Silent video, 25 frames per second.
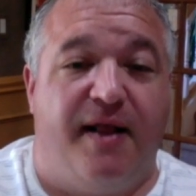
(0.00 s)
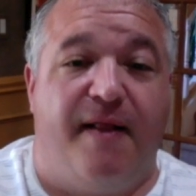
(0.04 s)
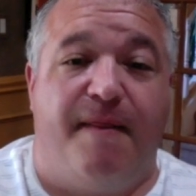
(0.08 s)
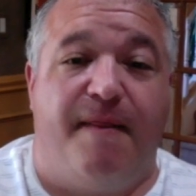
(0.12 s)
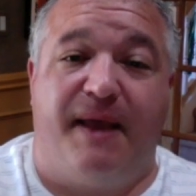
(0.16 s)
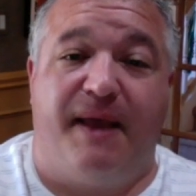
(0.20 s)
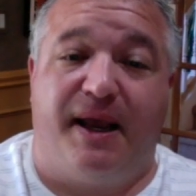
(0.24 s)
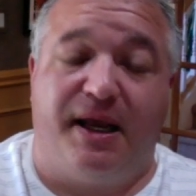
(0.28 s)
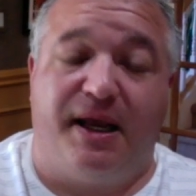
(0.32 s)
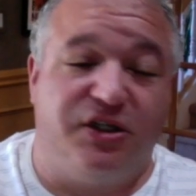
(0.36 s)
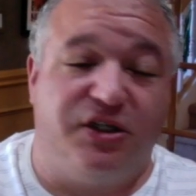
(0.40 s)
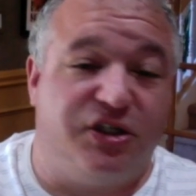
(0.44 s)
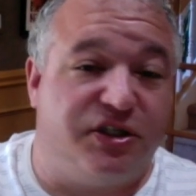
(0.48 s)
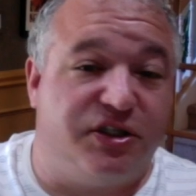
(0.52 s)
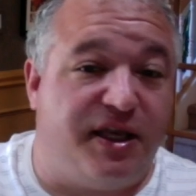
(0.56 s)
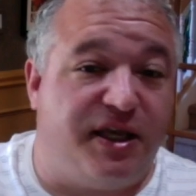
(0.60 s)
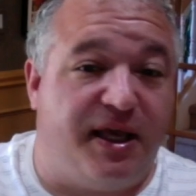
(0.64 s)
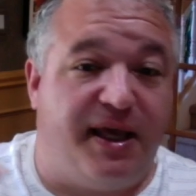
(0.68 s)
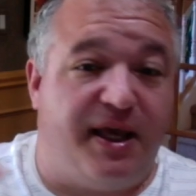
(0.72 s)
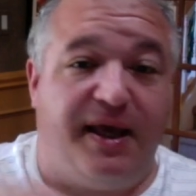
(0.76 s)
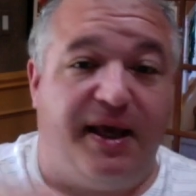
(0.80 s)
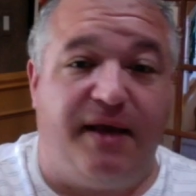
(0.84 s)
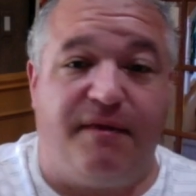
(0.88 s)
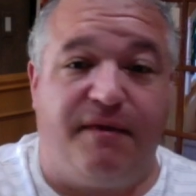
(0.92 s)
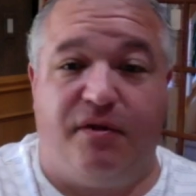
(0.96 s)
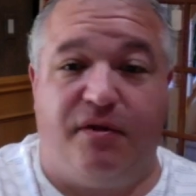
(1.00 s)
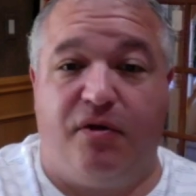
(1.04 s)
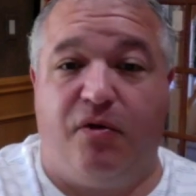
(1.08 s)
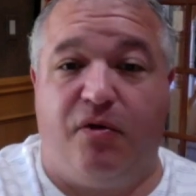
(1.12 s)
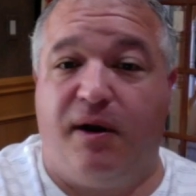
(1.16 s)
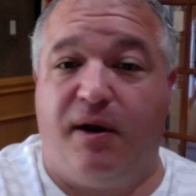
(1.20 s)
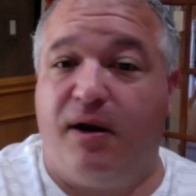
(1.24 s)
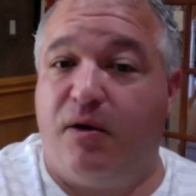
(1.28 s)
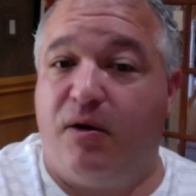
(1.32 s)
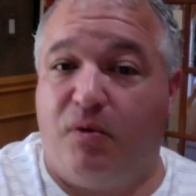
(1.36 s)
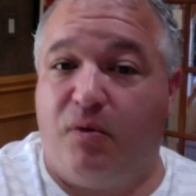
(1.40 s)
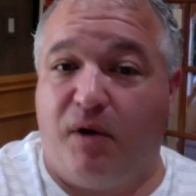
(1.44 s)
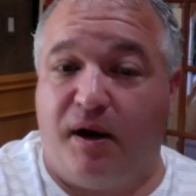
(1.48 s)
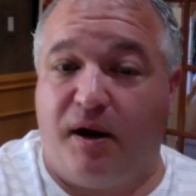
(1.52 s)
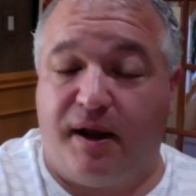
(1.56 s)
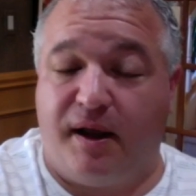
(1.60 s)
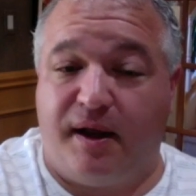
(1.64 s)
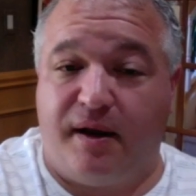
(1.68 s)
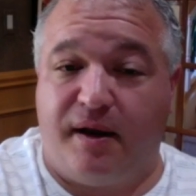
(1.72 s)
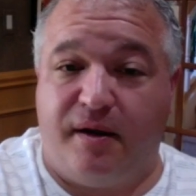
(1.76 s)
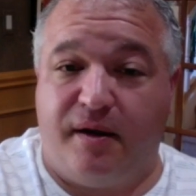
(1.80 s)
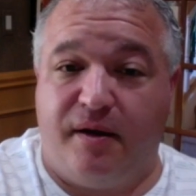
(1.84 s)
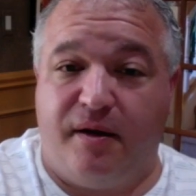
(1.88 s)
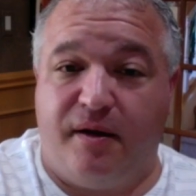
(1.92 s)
that can just hit the ground running